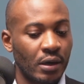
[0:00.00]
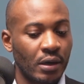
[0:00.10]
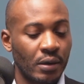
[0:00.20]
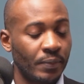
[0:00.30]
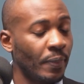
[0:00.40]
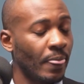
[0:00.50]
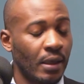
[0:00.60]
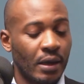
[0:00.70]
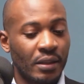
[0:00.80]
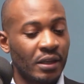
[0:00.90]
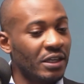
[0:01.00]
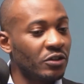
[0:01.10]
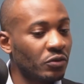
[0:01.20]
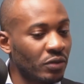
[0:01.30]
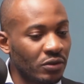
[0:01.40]
and
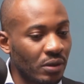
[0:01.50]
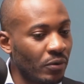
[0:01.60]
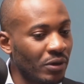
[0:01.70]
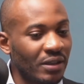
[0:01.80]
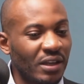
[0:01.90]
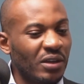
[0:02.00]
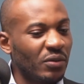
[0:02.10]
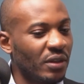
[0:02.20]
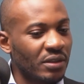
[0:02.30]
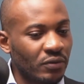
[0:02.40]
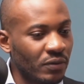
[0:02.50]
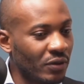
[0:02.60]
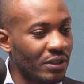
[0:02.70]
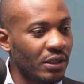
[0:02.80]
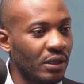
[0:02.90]
then just talk to us about what are the new things
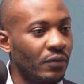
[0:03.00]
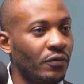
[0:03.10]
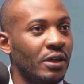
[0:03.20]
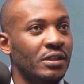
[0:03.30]
that you're seeing?